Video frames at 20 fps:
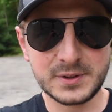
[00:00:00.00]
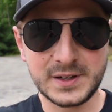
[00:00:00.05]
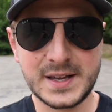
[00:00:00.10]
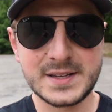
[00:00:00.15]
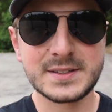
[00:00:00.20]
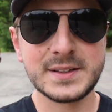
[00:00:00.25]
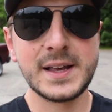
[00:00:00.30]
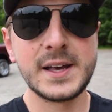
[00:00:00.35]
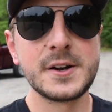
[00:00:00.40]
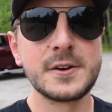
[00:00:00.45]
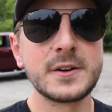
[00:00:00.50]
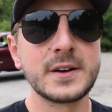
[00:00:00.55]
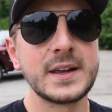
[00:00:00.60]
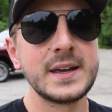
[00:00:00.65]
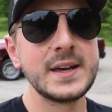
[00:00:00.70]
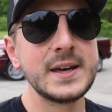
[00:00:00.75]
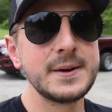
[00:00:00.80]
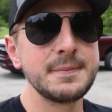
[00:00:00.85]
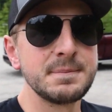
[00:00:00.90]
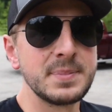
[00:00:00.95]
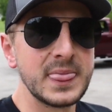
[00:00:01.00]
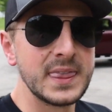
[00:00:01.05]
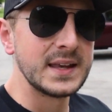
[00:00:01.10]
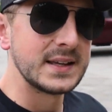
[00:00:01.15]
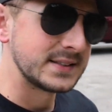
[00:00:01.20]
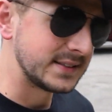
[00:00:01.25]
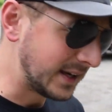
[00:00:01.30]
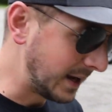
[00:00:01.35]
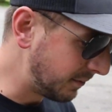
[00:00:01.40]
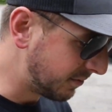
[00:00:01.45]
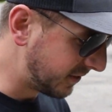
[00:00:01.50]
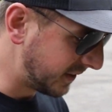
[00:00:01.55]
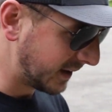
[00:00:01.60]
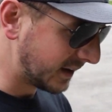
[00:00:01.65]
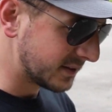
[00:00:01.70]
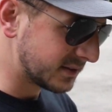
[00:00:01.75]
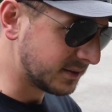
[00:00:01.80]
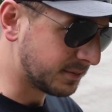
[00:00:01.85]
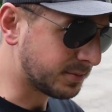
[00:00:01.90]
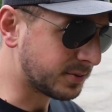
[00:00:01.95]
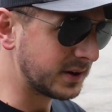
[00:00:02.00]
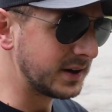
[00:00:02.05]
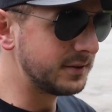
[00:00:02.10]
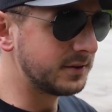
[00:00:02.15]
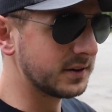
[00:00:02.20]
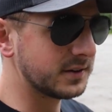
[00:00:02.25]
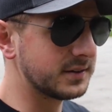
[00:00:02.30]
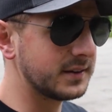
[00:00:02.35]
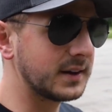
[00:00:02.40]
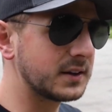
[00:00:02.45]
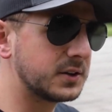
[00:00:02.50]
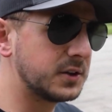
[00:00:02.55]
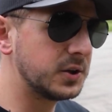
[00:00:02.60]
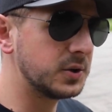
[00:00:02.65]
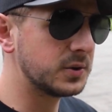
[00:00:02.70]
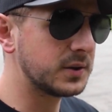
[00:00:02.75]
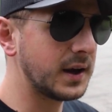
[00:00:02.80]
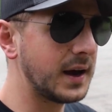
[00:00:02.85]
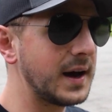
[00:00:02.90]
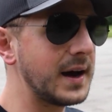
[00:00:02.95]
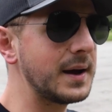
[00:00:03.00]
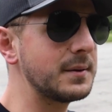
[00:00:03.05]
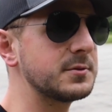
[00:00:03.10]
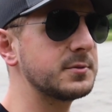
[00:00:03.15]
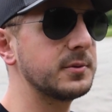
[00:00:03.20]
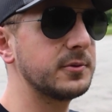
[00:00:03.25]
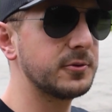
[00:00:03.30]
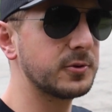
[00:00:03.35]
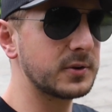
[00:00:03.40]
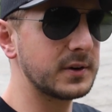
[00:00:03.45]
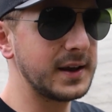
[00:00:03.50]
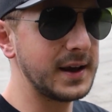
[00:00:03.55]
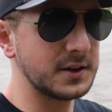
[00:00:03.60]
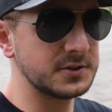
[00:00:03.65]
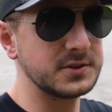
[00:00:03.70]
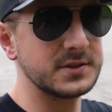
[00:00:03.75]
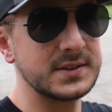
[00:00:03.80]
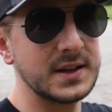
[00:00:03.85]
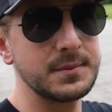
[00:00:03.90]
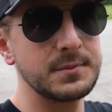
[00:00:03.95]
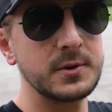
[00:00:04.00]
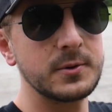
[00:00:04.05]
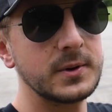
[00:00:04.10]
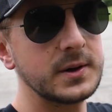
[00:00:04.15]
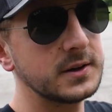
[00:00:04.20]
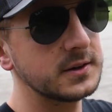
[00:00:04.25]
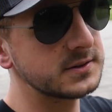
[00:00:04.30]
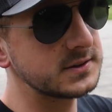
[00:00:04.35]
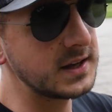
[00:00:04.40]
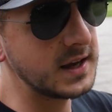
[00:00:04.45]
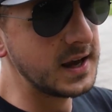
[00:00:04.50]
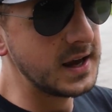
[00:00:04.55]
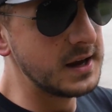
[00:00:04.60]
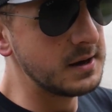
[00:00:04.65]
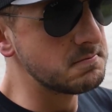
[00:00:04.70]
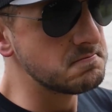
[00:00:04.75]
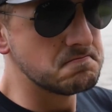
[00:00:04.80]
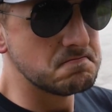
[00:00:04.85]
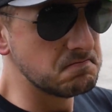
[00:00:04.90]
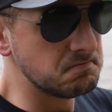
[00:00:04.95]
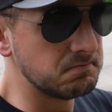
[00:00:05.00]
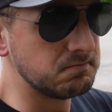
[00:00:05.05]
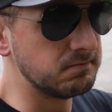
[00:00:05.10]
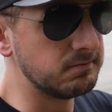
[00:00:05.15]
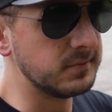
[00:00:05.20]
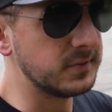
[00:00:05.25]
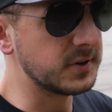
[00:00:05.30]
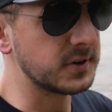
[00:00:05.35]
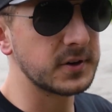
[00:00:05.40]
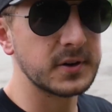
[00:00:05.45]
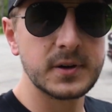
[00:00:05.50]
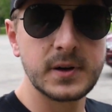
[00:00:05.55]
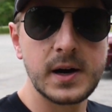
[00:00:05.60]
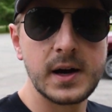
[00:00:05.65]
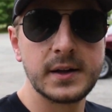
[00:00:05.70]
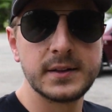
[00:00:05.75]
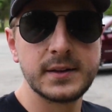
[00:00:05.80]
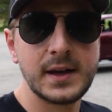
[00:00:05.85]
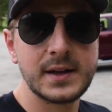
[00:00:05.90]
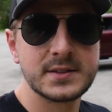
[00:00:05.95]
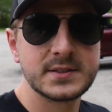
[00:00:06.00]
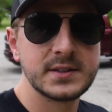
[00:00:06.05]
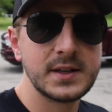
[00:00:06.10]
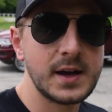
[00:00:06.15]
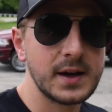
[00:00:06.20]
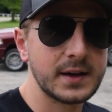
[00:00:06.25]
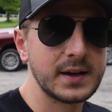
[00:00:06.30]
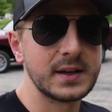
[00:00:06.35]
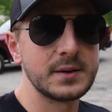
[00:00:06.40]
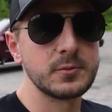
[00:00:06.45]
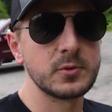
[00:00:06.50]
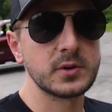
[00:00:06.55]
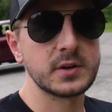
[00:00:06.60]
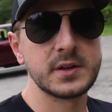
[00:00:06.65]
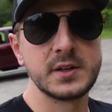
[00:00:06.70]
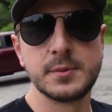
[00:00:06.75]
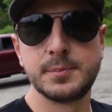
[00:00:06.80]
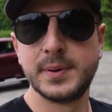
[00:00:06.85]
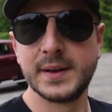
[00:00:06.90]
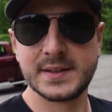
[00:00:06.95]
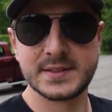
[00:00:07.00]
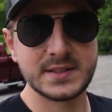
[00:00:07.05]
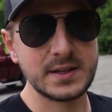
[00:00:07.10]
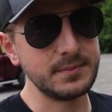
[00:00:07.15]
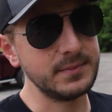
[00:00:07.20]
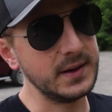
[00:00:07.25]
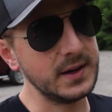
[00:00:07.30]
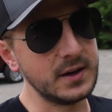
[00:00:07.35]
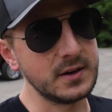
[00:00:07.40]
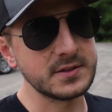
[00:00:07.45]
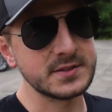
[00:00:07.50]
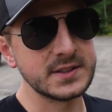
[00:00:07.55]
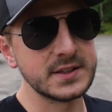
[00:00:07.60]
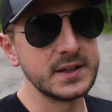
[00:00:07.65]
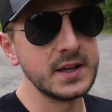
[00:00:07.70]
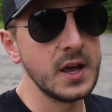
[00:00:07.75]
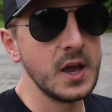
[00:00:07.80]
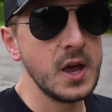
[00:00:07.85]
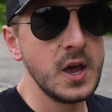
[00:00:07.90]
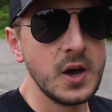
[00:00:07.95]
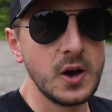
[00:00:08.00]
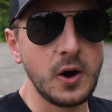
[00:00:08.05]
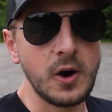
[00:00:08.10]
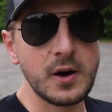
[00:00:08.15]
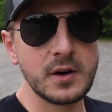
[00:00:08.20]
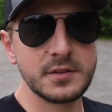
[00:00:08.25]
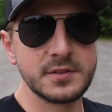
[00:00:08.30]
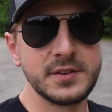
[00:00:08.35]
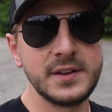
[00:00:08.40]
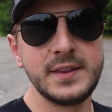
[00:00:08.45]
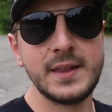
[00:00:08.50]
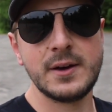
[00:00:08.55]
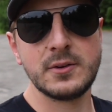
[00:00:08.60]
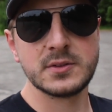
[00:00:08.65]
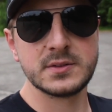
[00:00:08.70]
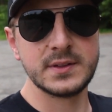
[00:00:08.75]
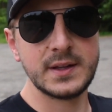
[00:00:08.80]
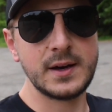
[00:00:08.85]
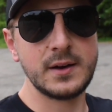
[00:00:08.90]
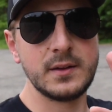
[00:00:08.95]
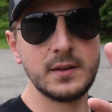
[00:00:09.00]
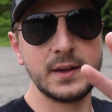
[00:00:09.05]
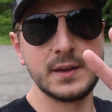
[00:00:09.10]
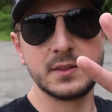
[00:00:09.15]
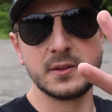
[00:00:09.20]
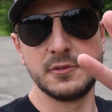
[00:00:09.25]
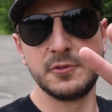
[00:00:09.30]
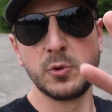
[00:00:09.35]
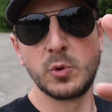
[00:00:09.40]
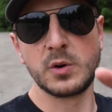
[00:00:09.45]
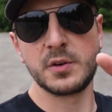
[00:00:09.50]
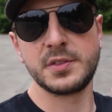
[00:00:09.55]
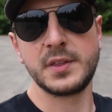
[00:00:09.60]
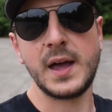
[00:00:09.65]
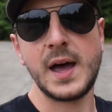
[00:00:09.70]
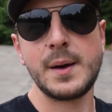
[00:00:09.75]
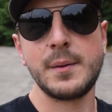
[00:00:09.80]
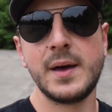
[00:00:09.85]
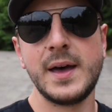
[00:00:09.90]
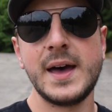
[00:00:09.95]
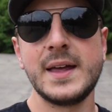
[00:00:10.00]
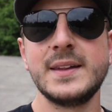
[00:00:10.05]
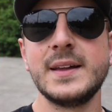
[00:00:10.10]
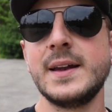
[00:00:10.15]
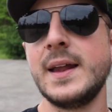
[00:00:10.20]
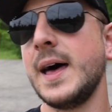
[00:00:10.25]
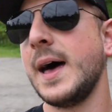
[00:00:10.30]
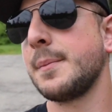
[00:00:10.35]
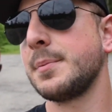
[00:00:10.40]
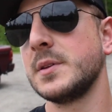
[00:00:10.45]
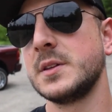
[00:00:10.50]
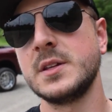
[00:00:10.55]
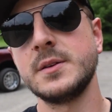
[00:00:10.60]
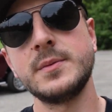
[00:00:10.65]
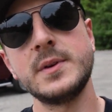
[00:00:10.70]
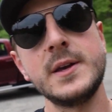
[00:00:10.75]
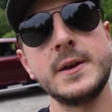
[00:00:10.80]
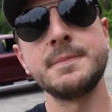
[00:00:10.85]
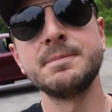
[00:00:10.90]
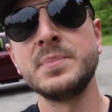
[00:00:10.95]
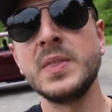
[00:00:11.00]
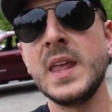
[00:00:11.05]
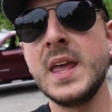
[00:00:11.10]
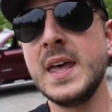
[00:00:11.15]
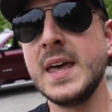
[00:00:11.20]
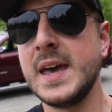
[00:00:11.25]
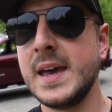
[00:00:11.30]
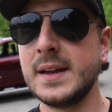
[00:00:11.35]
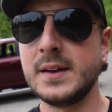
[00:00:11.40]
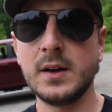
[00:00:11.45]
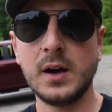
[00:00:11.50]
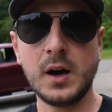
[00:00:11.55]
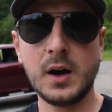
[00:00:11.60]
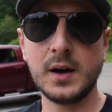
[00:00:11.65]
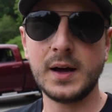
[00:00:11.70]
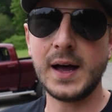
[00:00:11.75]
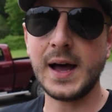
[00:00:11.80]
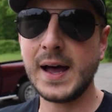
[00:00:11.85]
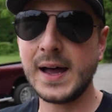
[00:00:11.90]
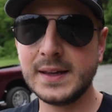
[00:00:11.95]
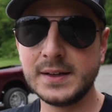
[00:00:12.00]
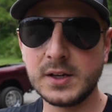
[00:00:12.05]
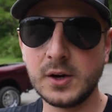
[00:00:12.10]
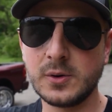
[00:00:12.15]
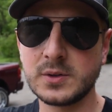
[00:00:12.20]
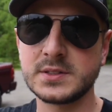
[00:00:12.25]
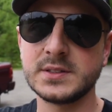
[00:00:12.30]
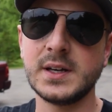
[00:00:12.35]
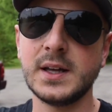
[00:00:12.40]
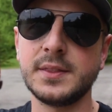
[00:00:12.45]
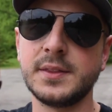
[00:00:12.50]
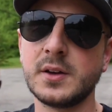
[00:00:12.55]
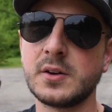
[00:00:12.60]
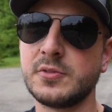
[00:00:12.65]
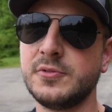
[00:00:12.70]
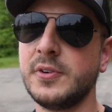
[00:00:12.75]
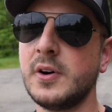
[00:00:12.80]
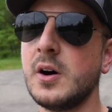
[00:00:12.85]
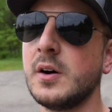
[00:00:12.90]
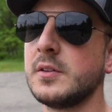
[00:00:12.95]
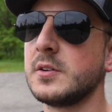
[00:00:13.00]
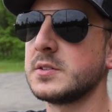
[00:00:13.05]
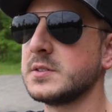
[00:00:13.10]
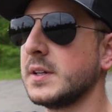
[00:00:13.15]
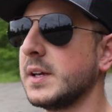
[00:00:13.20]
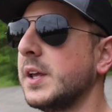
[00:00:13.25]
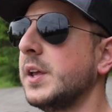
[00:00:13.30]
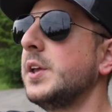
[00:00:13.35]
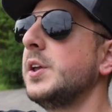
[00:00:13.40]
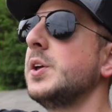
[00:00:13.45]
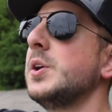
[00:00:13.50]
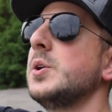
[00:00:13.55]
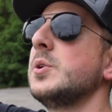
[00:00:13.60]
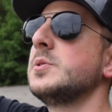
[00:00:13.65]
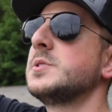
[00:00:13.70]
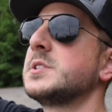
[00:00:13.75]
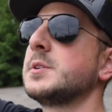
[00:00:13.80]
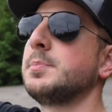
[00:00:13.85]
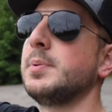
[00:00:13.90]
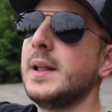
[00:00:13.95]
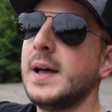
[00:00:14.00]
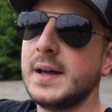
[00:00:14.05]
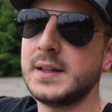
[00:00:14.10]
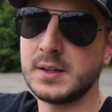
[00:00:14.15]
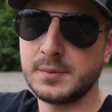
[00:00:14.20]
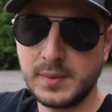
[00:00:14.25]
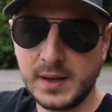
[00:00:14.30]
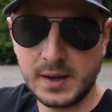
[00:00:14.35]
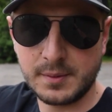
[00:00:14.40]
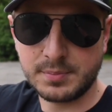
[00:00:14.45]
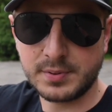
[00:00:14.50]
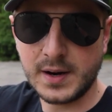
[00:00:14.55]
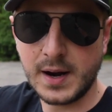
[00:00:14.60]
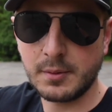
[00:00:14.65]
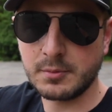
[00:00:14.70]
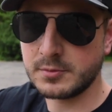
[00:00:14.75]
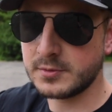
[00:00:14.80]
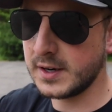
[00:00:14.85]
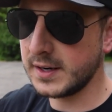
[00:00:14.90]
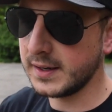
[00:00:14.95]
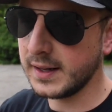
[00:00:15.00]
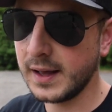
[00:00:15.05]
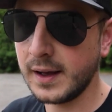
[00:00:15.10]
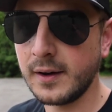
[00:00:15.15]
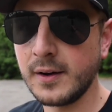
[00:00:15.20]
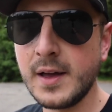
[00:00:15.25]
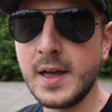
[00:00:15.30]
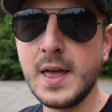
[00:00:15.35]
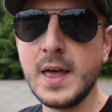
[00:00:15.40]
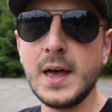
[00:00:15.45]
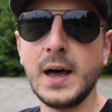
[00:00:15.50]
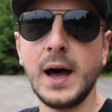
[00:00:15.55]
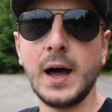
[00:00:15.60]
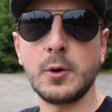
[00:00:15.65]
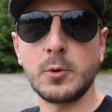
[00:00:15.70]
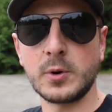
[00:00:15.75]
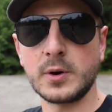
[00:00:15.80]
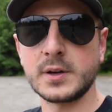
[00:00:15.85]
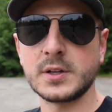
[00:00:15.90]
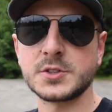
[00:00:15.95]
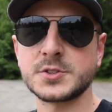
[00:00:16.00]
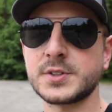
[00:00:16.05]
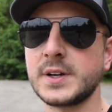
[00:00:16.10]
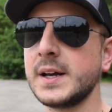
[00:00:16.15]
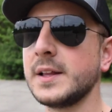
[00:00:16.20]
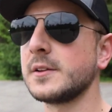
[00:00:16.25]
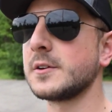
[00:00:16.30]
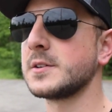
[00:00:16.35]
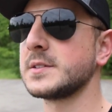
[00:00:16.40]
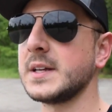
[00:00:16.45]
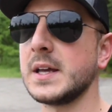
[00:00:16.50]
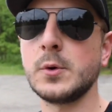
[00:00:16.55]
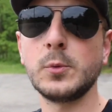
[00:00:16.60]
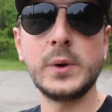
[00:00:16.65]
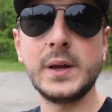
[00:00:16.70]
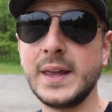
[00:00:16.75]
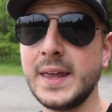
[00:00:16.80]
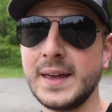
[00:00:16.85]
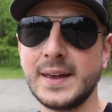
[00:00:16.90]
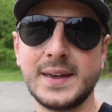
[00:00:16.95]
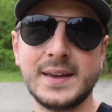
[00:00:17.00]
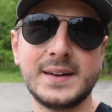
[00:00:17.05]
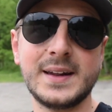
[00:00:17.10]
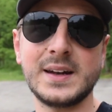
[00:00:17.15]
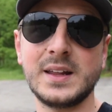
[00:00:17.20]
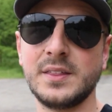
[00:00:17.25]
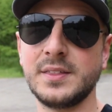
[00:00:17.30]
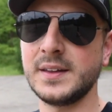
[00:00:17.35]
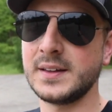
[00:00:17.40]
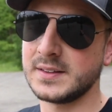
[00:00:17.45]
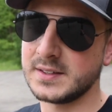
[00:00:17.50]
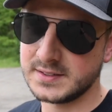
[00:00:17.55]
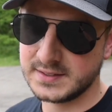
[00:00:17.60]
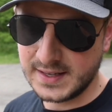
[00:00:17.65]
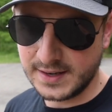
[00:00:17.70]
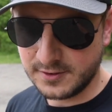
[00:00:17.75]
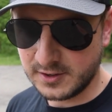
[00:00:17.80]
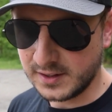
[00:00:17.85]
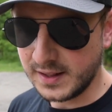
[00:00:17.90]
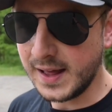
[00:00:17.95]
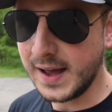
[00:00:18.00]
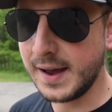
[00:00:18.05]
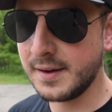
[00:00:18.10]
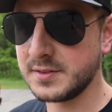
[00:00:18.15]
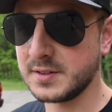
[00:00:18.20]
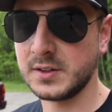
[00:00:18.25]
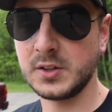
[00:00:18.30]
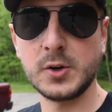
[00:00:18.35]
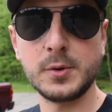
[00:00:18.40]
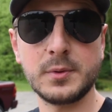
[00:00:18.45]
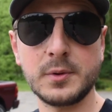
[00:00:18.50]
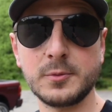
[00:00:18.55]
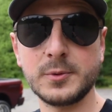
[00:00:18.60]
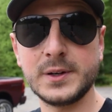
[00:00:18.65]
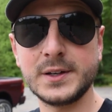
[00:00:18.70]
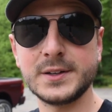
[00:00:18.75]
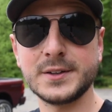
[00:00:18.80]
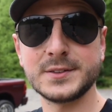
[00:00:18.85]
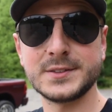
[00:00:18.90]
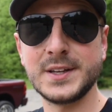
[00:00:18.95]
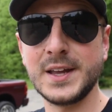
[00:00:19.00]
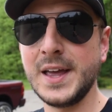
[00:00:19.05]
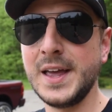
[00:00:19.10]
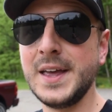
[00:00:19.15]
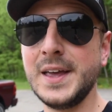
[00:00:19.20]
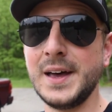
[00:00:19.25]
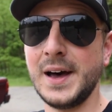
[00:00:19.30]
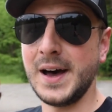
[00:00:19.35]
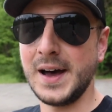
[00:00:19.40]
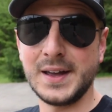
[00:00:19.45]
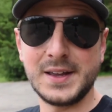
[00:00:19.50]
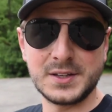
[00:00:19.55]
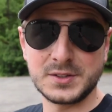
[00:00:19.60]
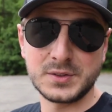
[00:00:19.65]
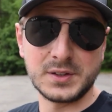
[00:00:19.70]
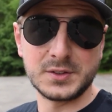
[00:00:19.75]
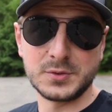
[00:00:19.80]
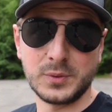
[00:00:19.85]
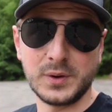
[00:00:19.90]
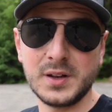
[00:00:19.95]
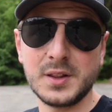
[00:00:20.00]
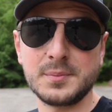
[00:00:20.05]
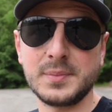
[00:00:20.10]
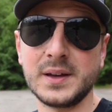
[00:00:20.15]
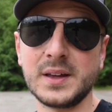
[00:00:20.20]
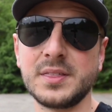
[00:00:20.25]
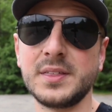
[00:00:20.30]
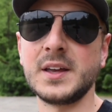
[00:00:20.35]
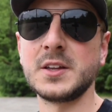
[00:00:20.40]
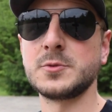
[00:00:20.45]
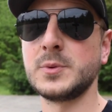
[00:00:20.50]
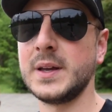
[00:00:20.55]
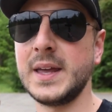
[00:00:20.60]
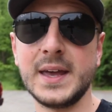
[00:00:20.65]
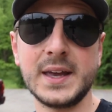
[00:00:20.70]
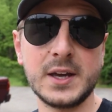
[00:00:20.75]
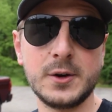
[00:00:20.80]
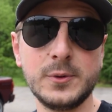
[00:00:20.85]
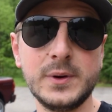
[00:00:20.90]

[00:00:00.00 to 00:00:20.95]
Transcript: of days later again, same thing as the previous like 2 times before they actually sent me wheels. they're not in stock anymore. Can you pick something else? And honestly, that was now like the 4th time I had that happen to me. And I know it's not their fault. There's a huge supply and demand problem right now. I work in trailers and we can't get anything to save our lives. Aluminum wheels is one of the big things. We can't get